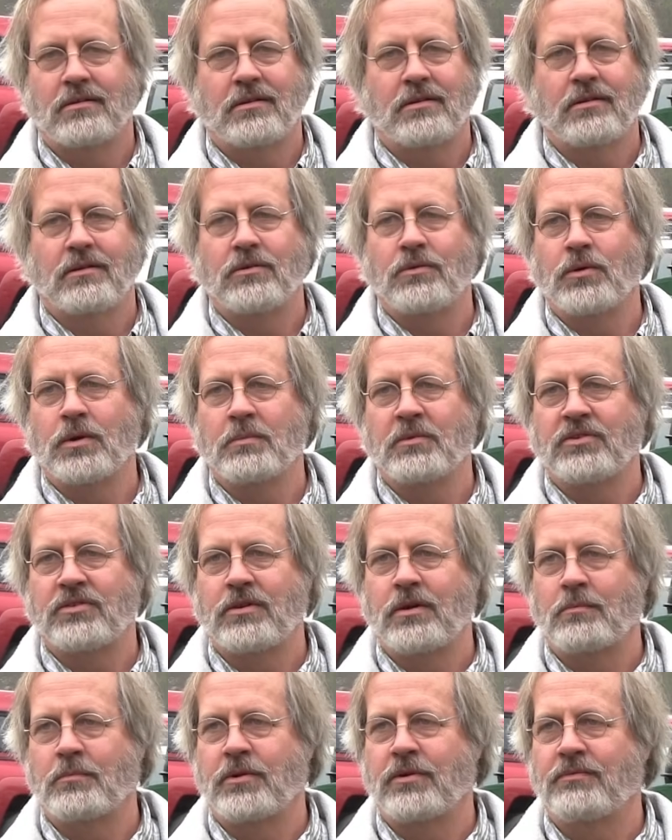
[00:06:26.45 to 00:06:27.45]
an
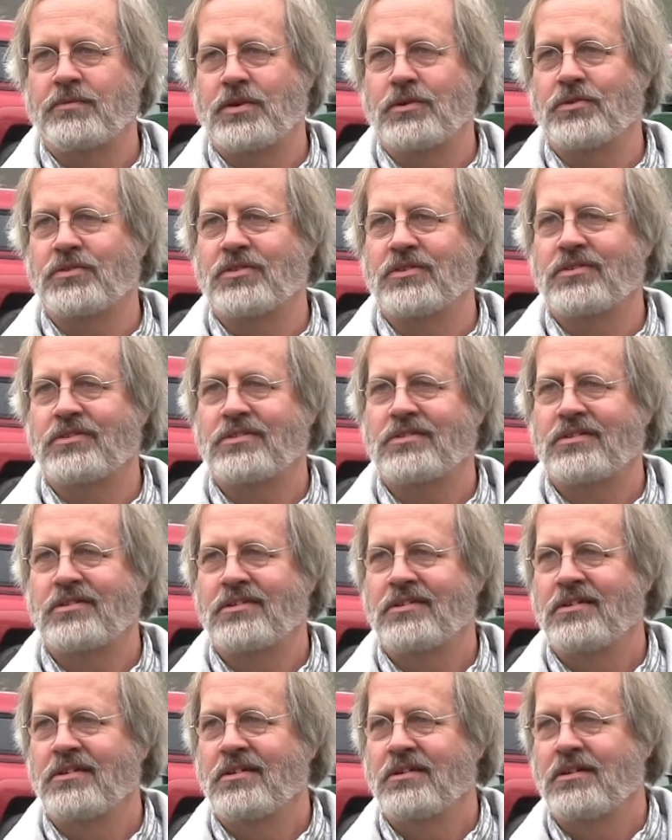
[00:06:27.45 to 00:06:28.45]
enormous number of uses,
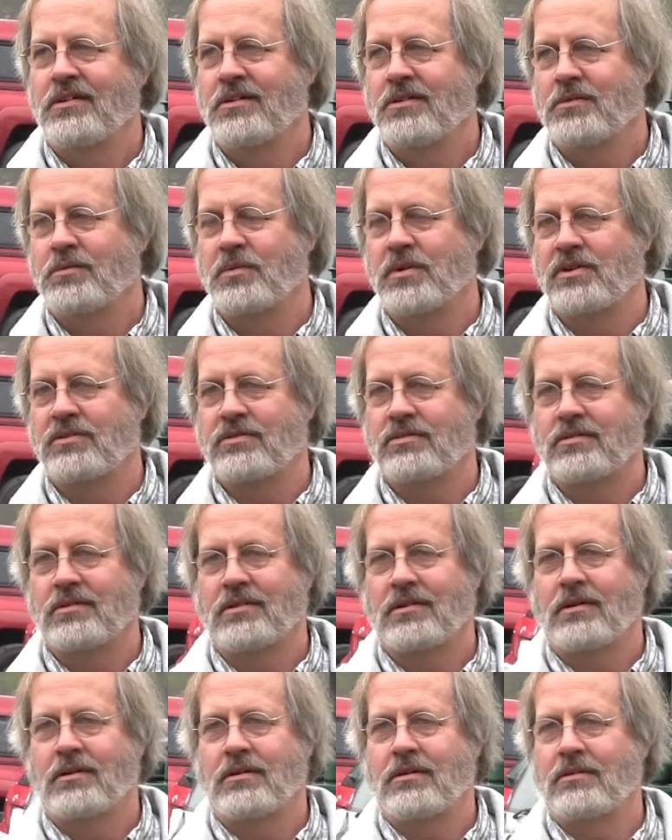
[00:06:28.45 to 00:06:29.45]
which
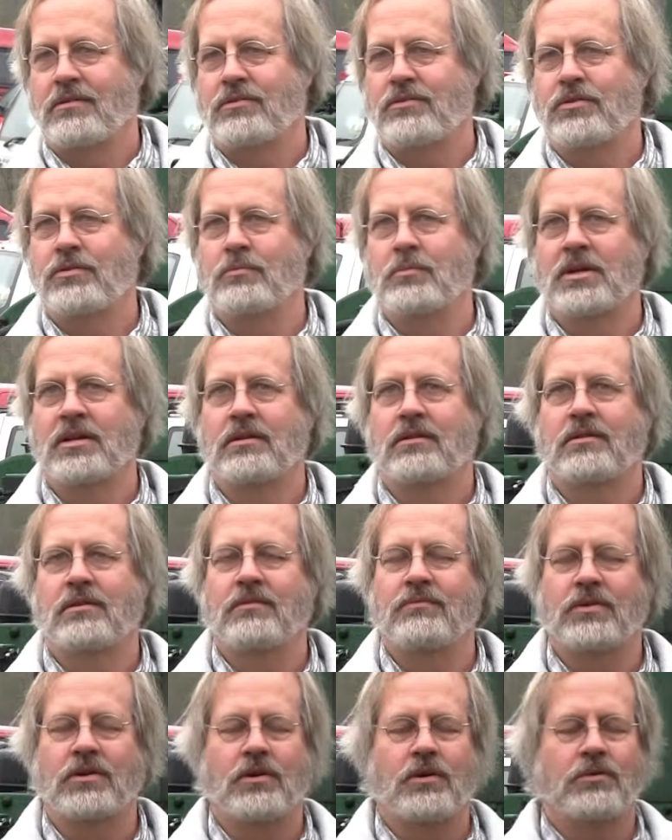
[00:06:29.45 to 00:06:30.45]
uh, are too many to
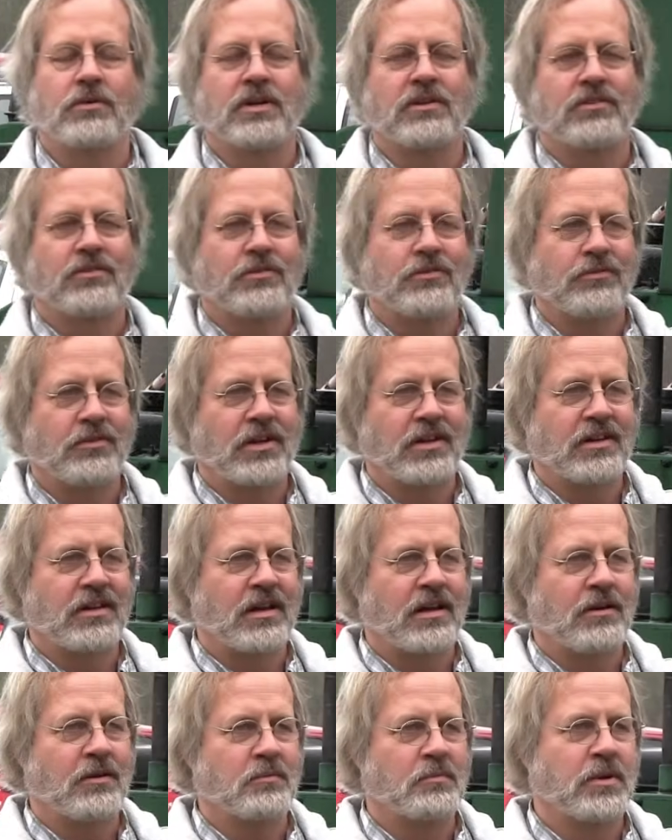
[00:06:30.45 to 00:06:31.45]
even go into right
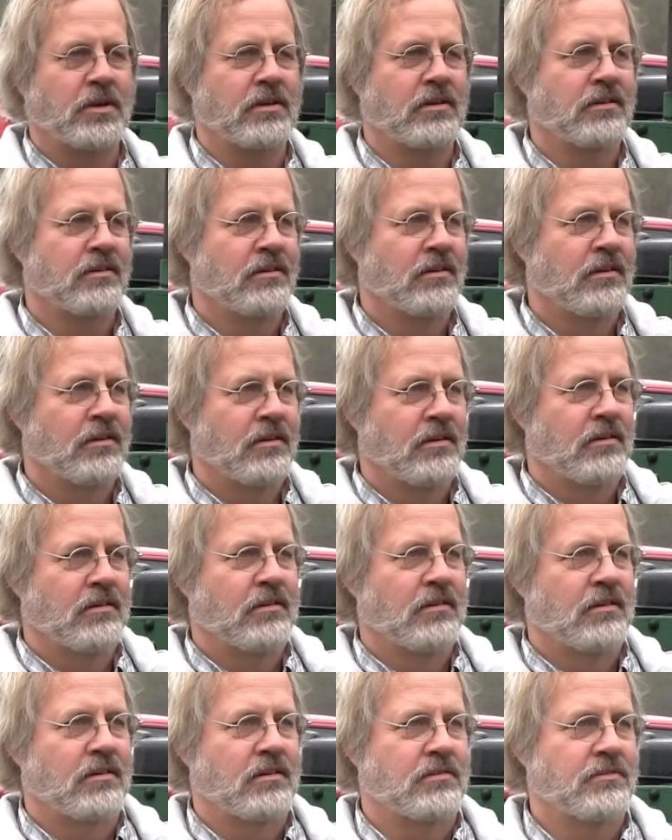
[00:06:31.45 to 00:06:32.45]
now, but
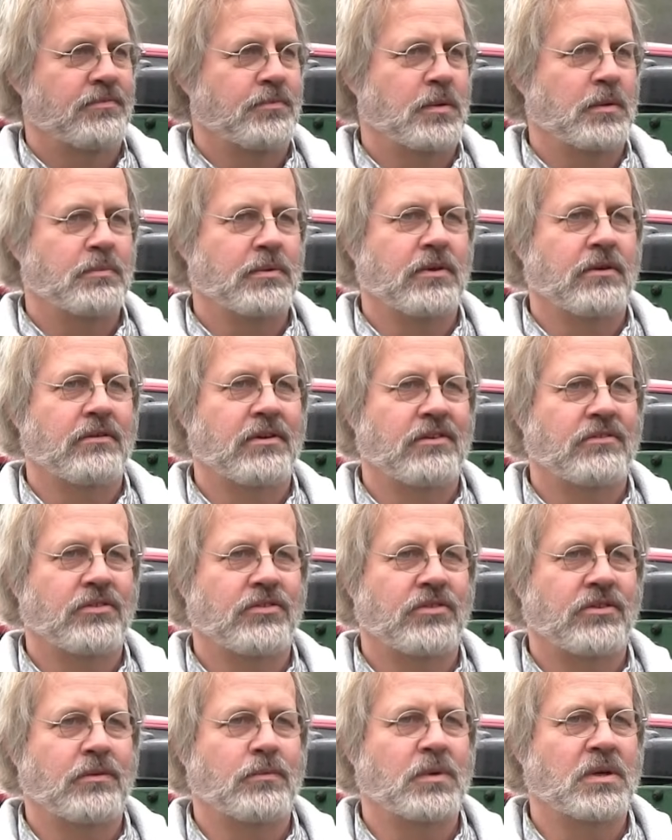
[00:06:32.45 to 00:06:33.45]
if people are
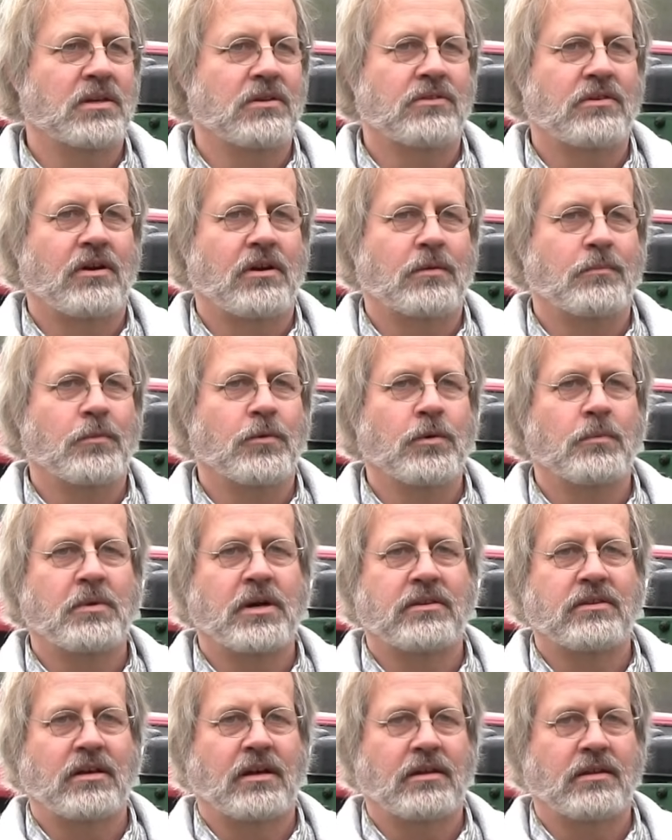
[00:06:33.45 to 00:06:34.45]
interested, we can talk more
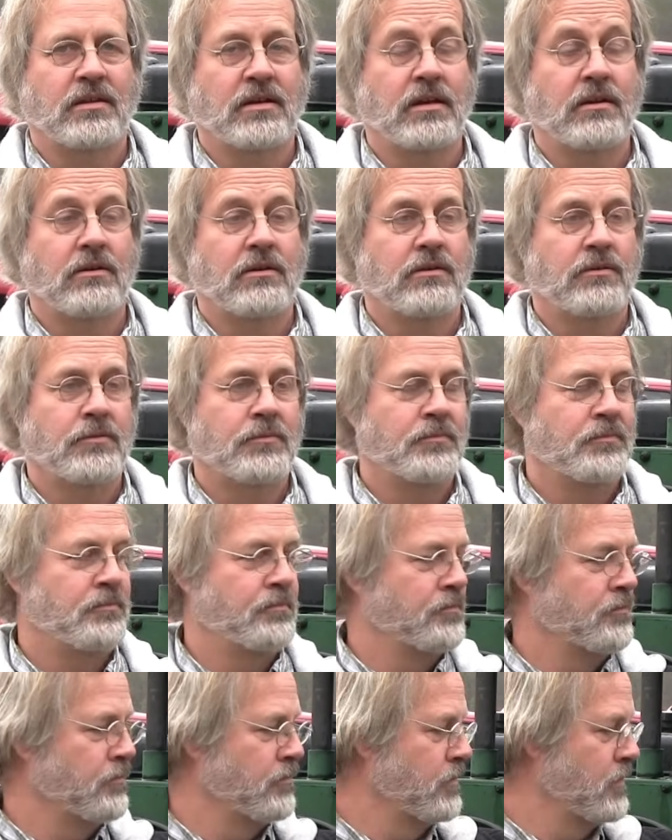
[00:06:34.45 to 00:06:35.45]
about that later.
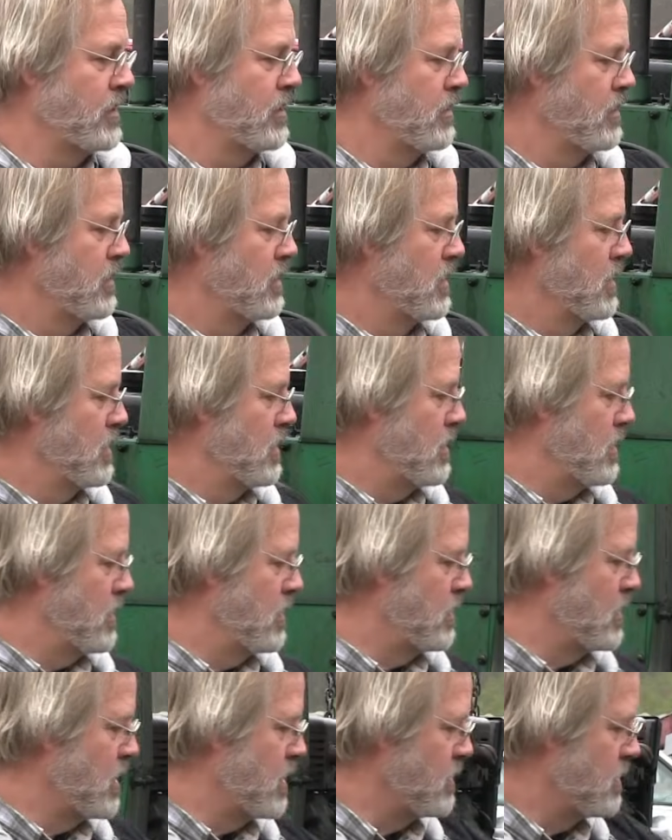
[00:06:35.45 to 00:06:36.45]

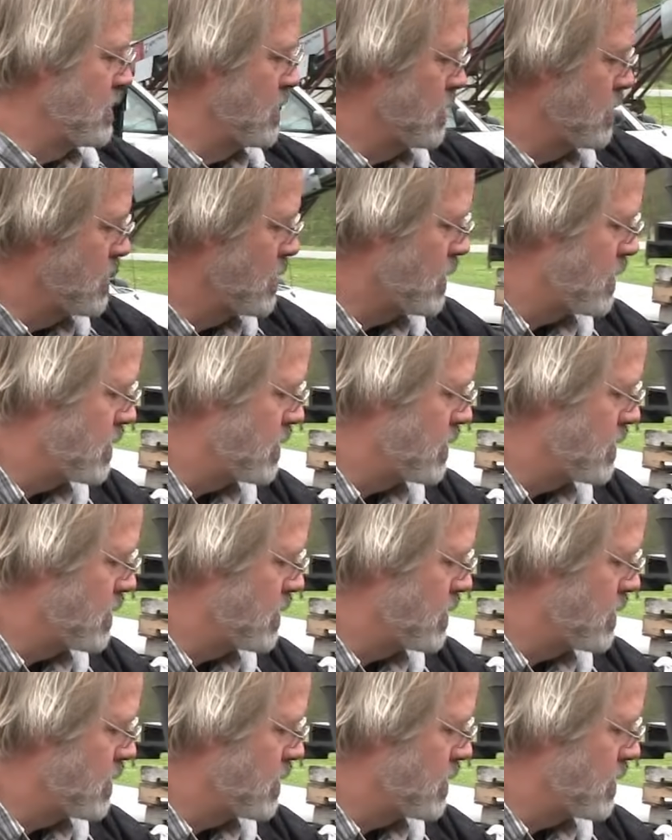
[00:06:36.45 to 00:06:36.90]
And then the,